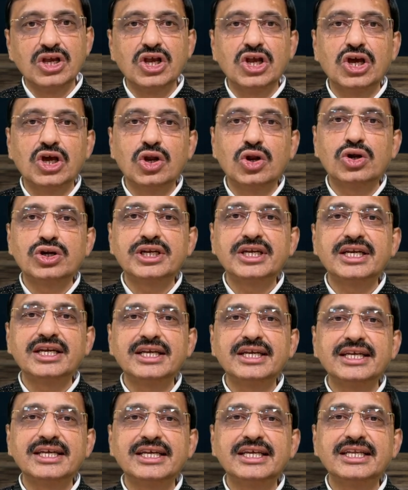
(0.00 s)

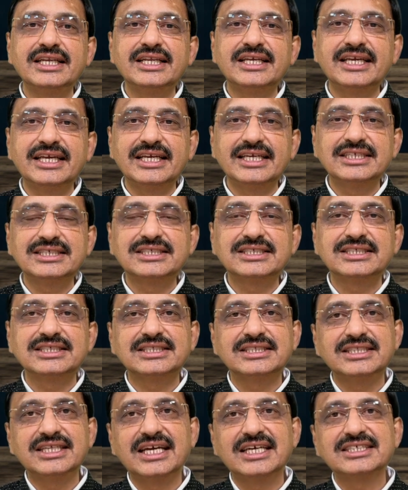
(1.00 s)
allotted in case
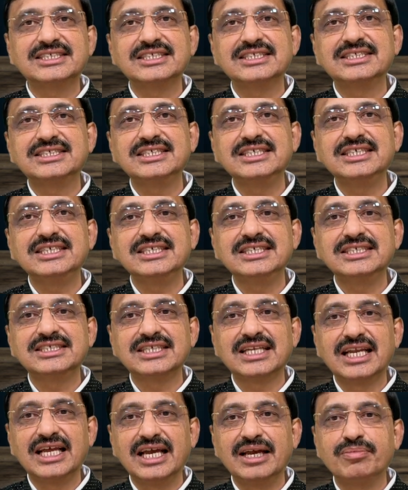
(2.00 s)
the SSE is
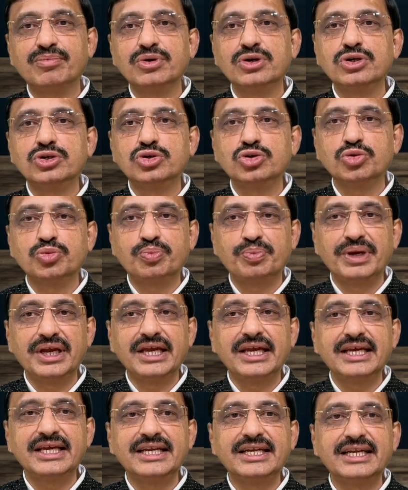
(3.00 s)
liable to
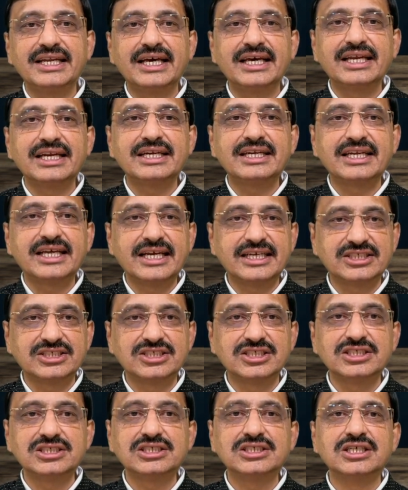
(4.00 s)
pay indirect
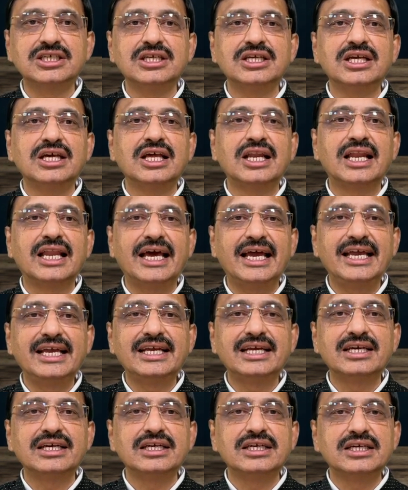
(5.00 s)
taxes
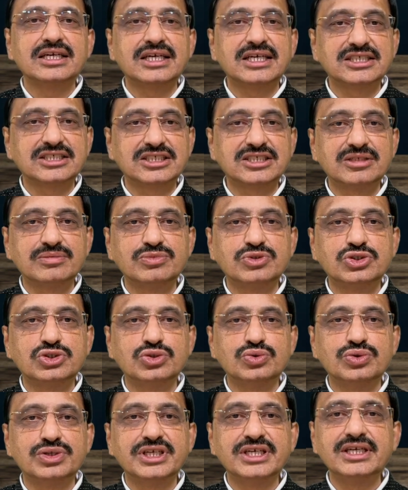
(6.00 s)
like customs
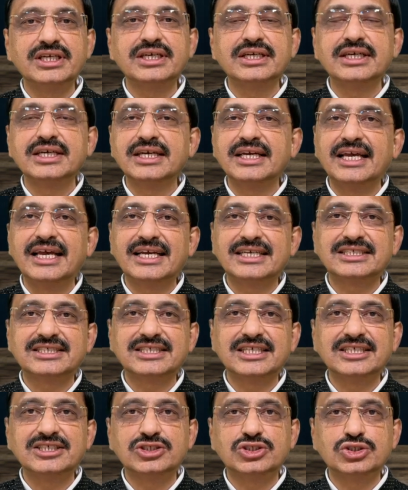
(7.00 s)
duty,
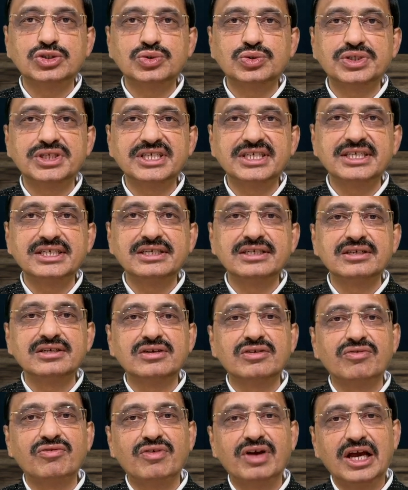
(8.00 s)
excise duty,
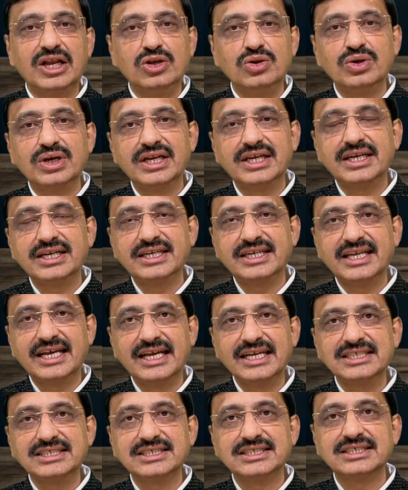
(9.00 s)
value added
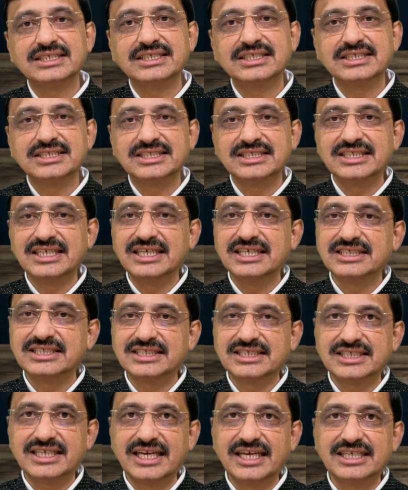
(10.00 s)
tax,
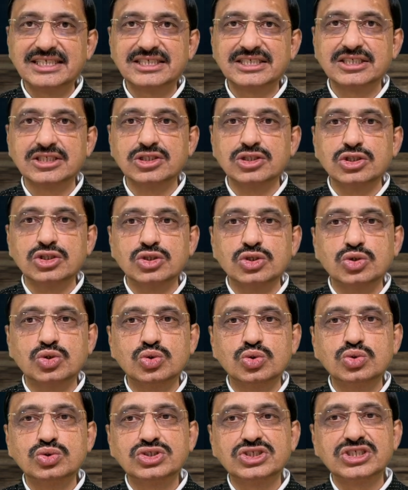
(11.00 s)
sales tax,
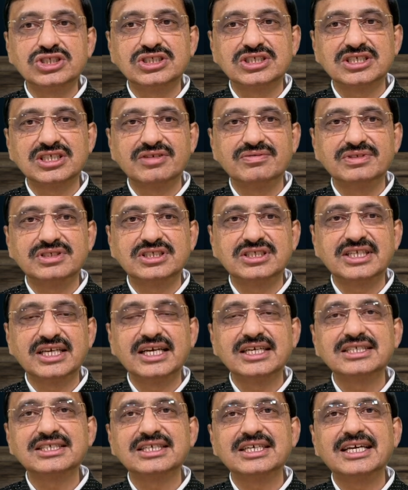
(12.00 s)
goods and service
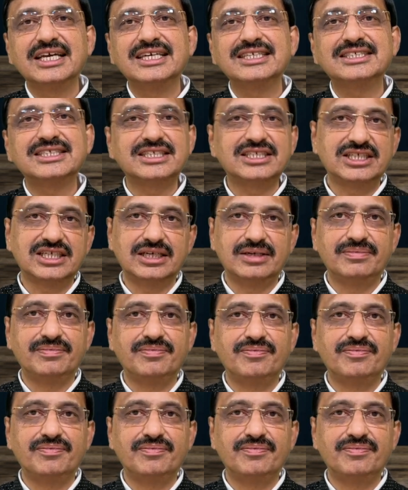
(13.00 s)
tax, etc.